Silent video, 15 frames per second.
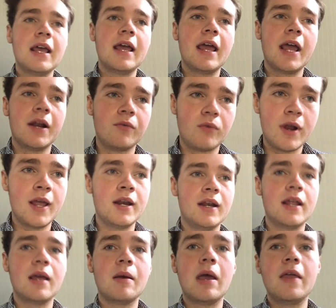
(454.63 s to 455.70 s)
and rent,
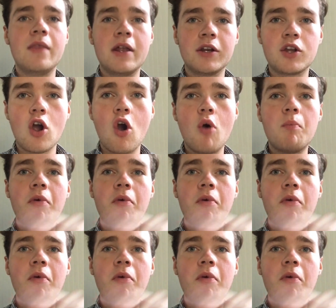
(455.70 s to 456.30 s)
and then go